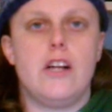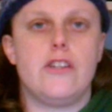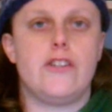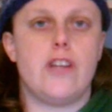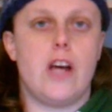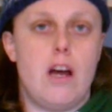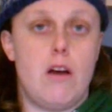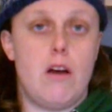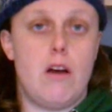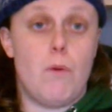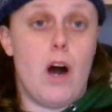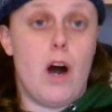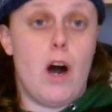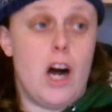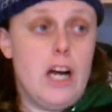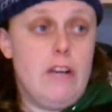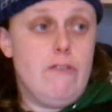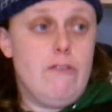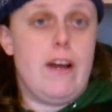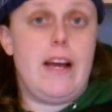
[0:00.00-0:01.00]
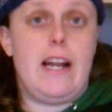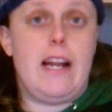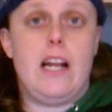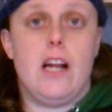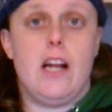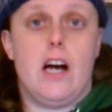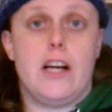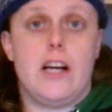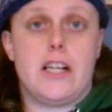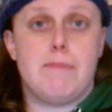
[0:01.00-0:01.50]
So what I really
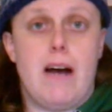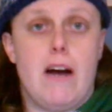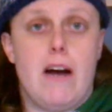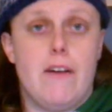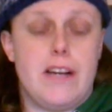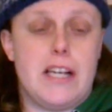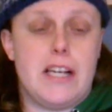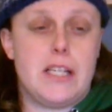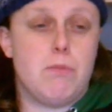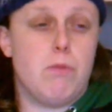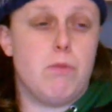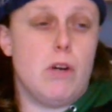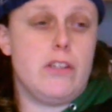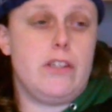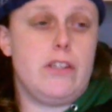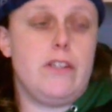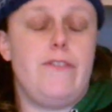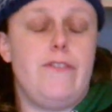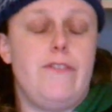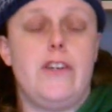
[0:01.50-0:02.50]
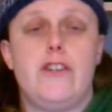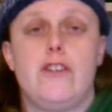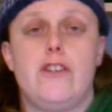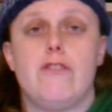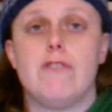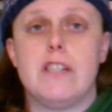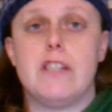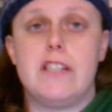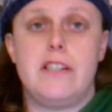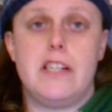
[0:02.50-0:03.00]
liked about this was the
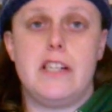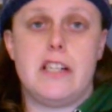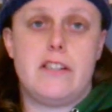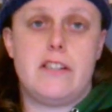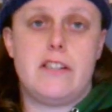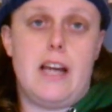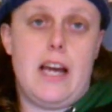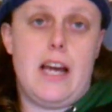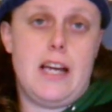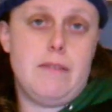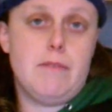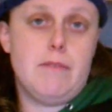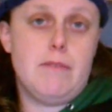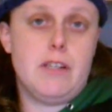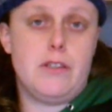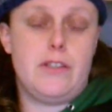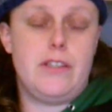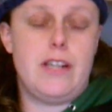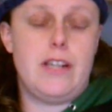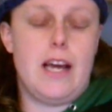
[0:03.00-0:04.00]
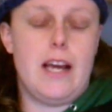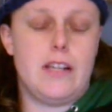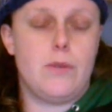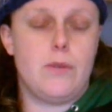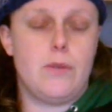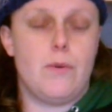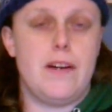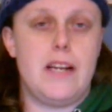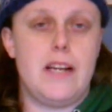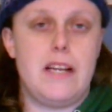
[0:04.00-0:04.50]
futuristic setting. It was set in
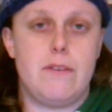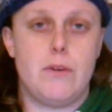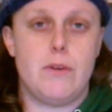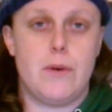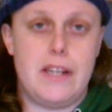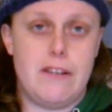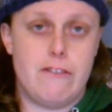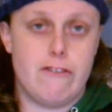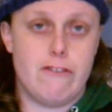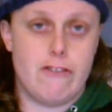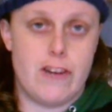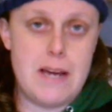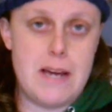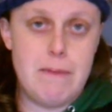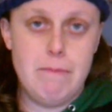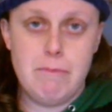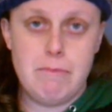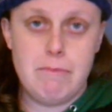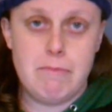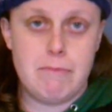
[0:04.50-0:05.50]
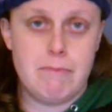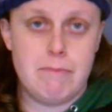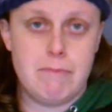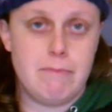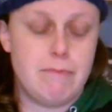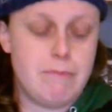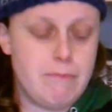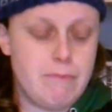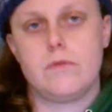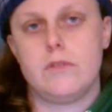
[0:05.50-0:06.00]
2023.
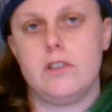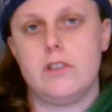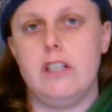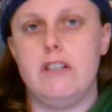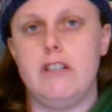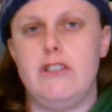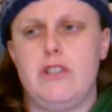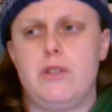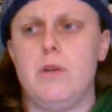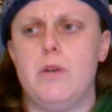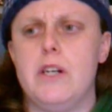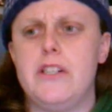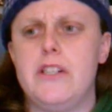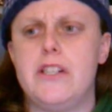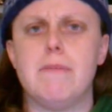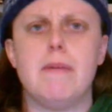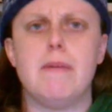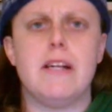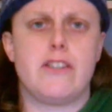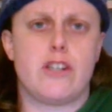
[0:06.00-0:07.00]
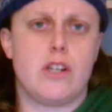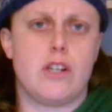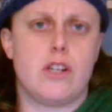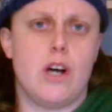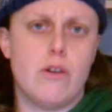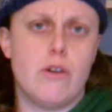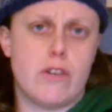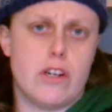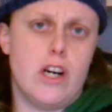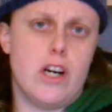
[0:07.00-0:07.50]
It was quite similar to
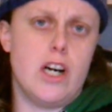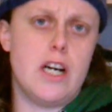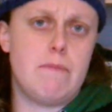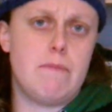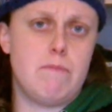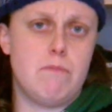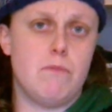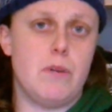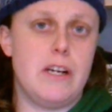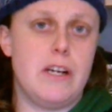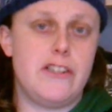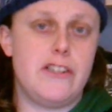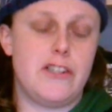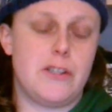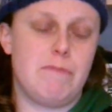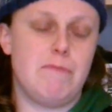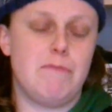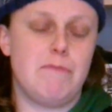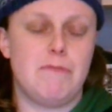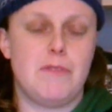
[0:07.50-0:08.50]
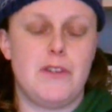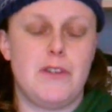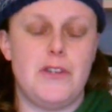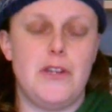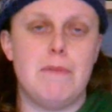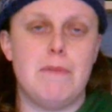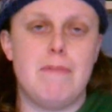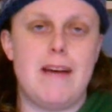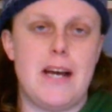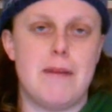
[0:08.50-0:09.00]
GoldenEye, which
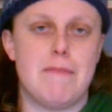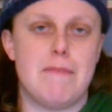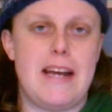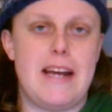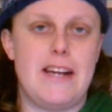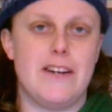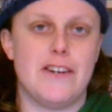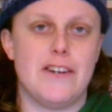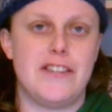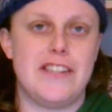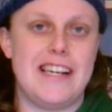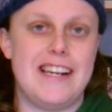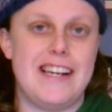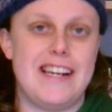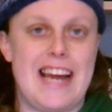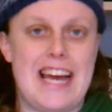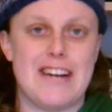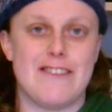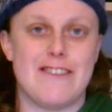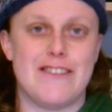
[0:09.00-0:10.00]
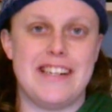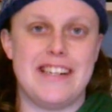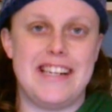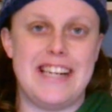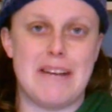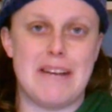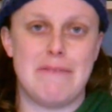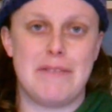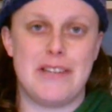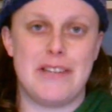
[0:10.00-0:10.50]
you may or may not see later in the
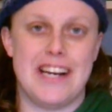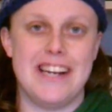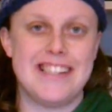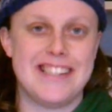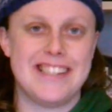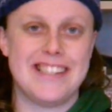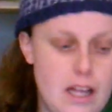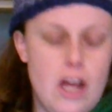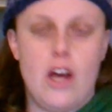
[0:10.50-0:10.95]
episode.